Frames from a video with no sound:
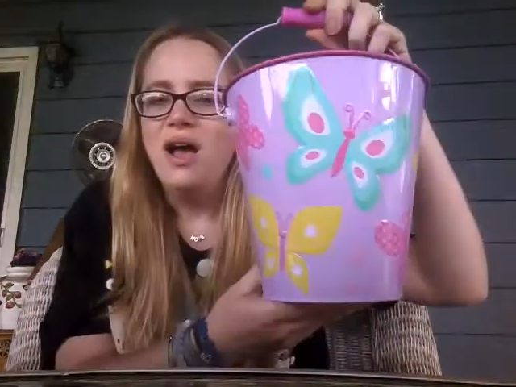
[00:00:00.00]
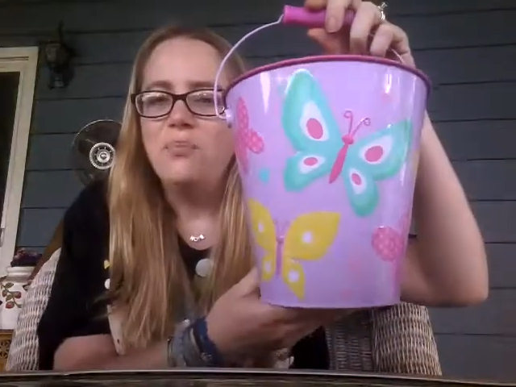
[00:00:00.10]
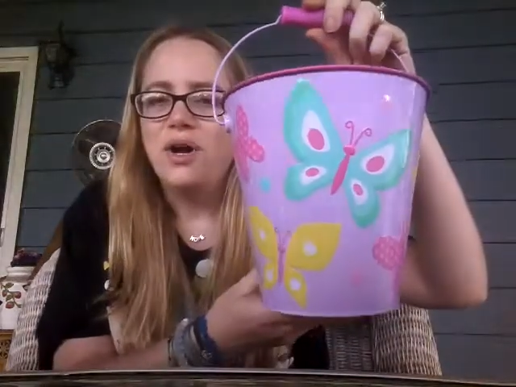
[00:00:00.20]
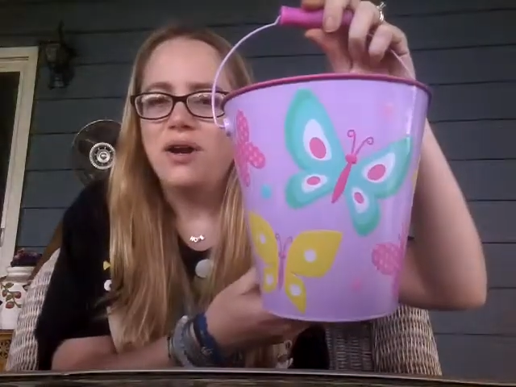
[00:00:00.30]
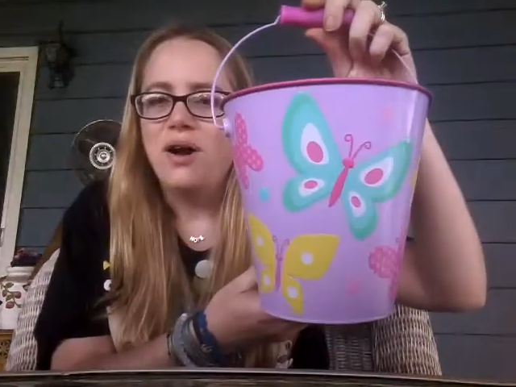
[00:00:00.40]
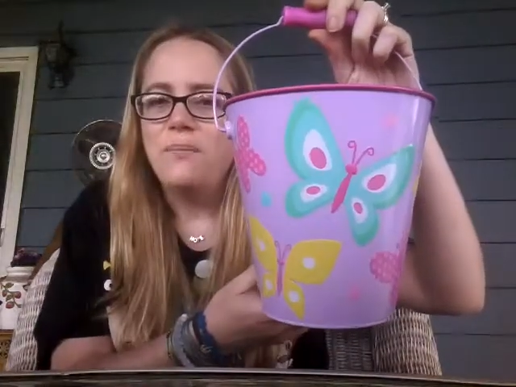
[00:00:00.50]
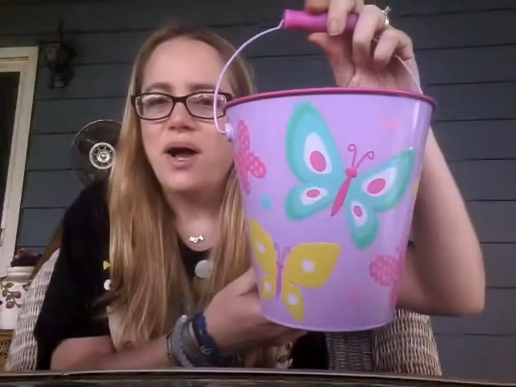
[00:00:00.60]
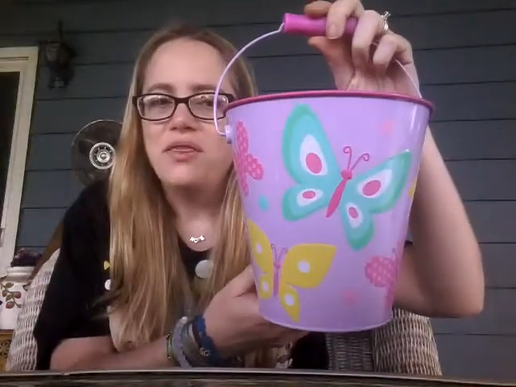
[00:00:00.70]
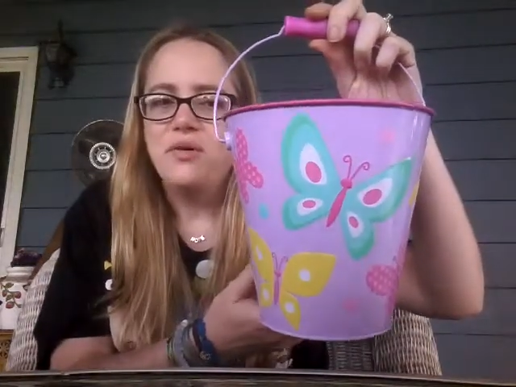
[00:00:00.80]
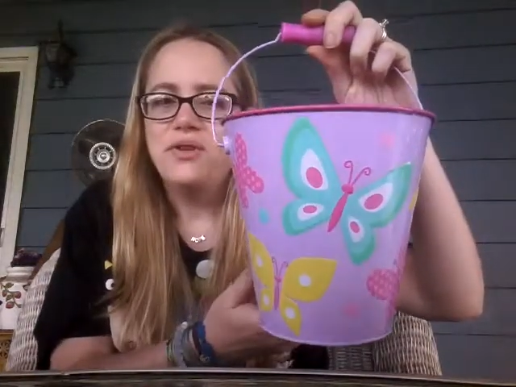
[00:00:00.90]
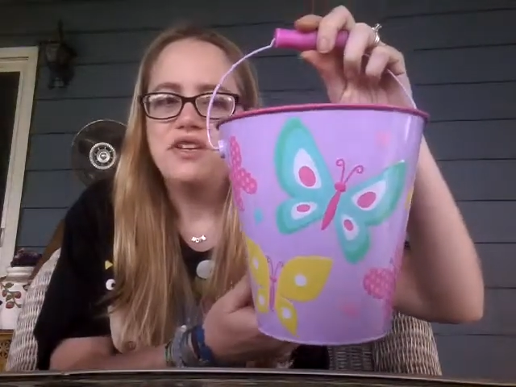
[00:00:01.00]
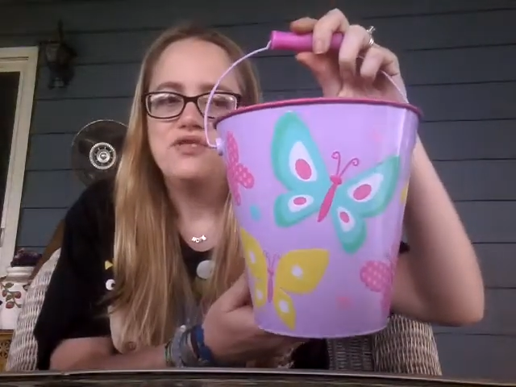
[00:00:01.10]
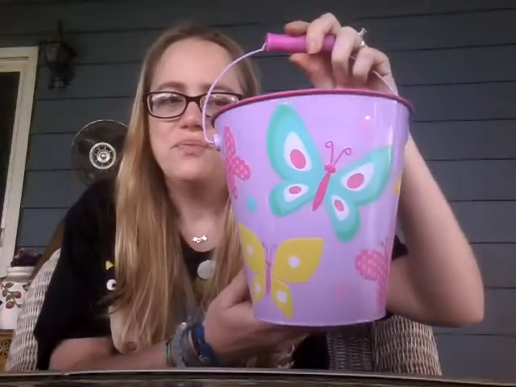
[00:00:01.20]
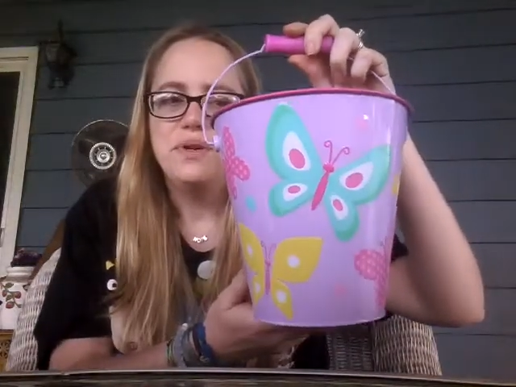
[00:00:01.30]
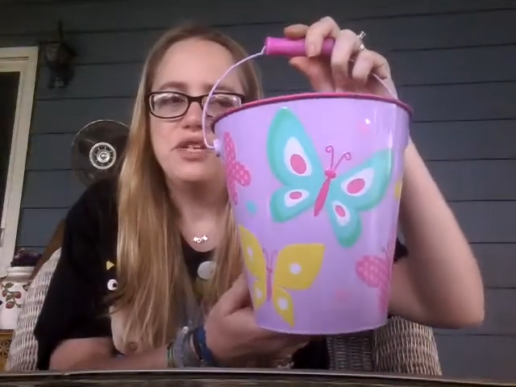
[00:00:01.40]
But um, I thought
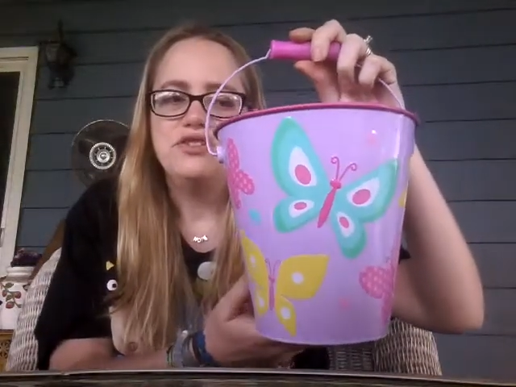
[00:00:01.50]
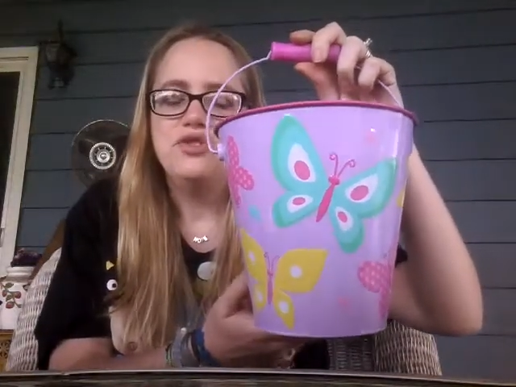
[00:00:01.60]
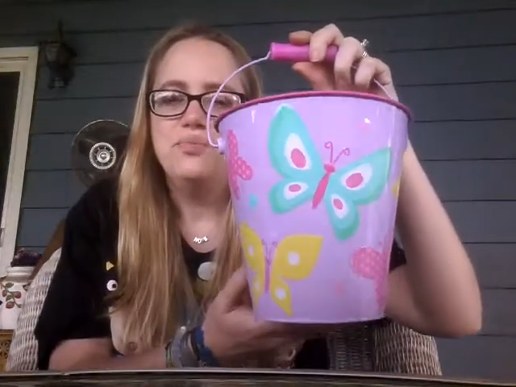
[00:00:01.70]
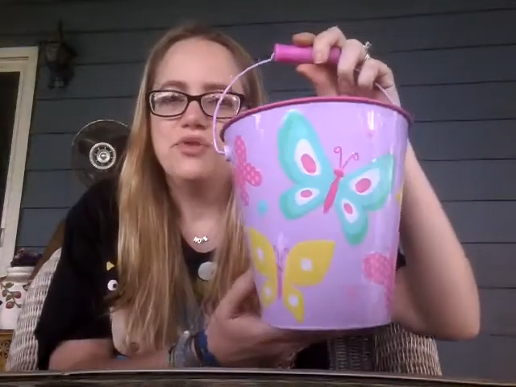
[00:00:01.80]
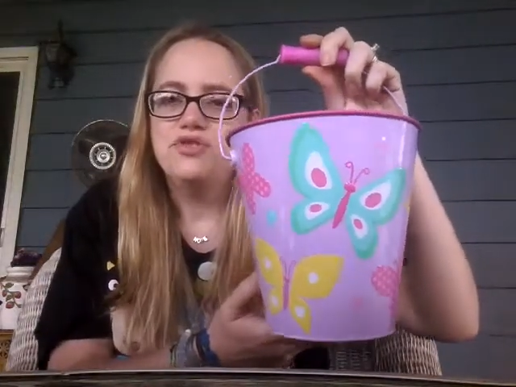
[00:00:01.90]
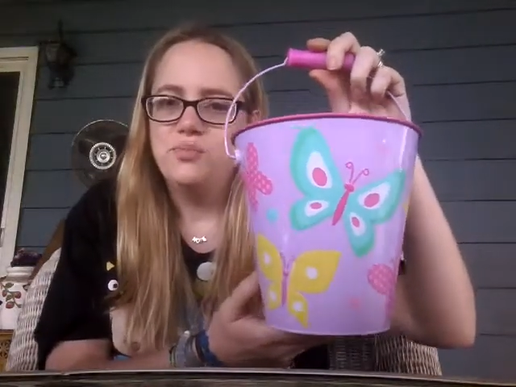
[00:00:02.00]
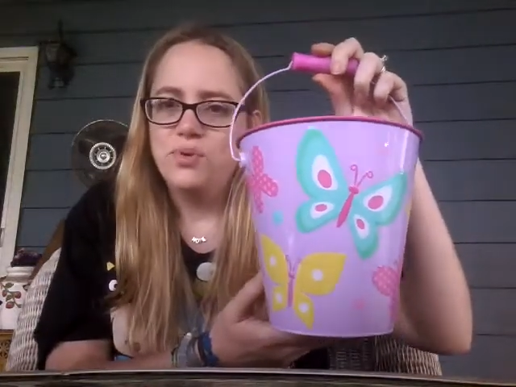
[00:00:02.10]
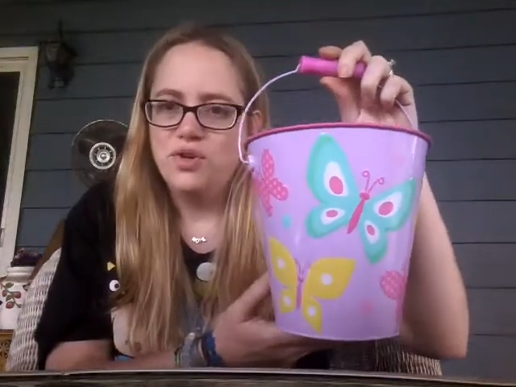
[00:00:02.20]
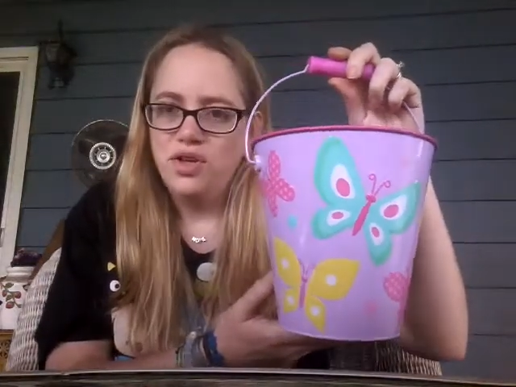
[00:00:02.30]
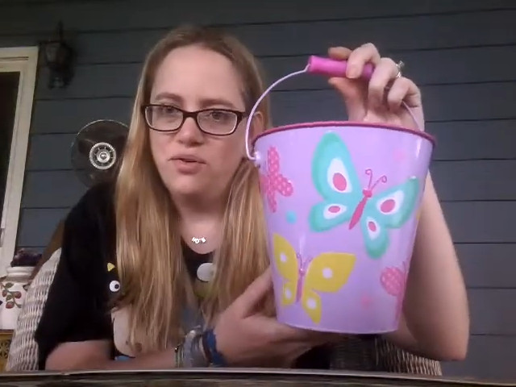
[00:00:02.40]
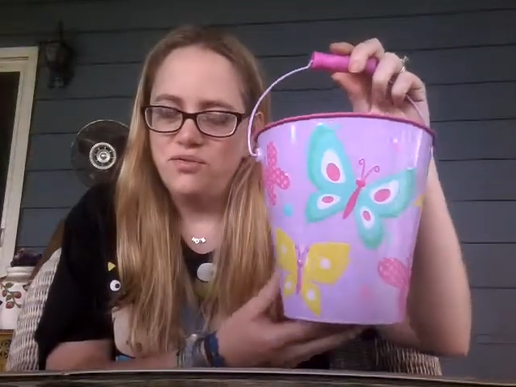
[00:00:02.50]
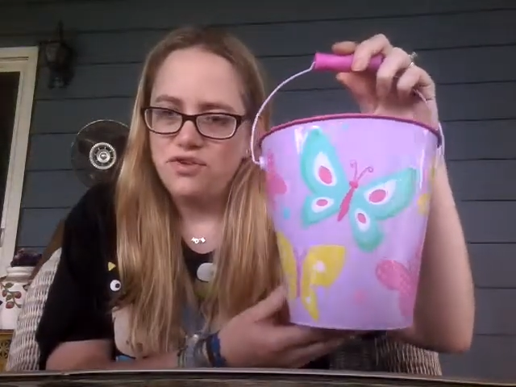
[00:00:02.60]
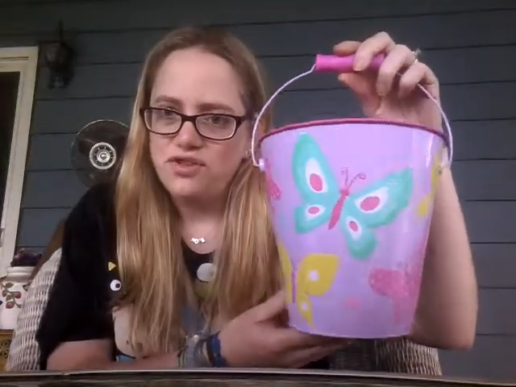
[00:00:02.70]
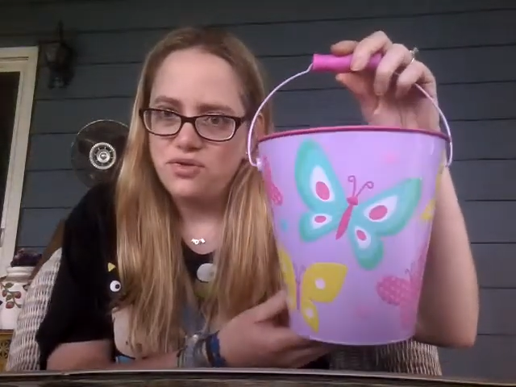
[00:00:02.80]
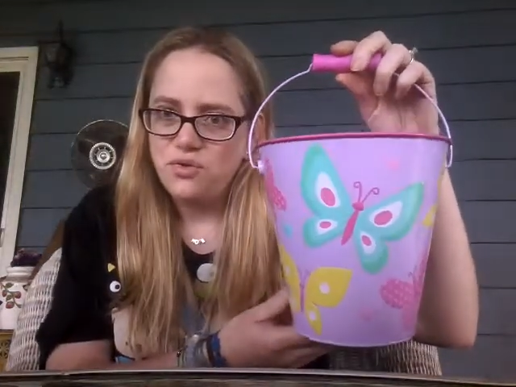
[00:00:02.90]
this would be super, super cute for
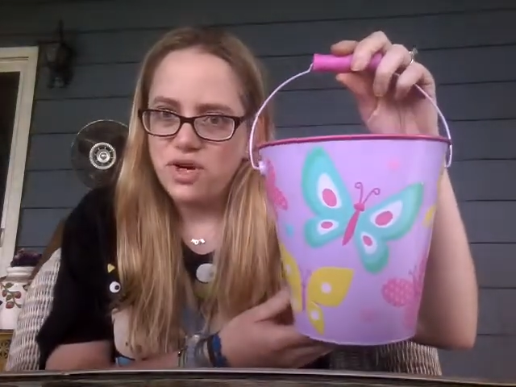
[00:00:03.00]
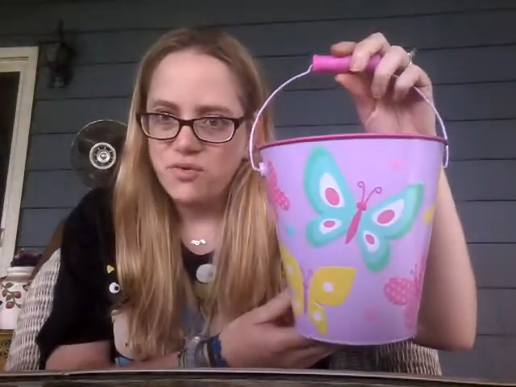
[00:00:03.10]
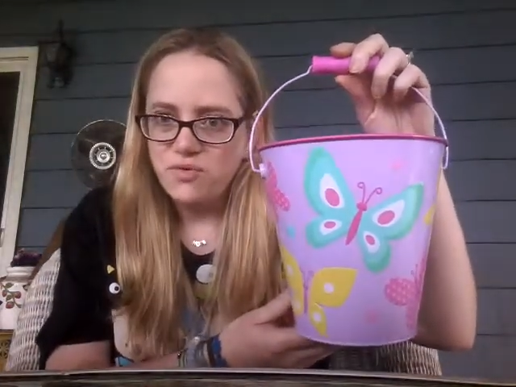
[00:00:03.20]
storing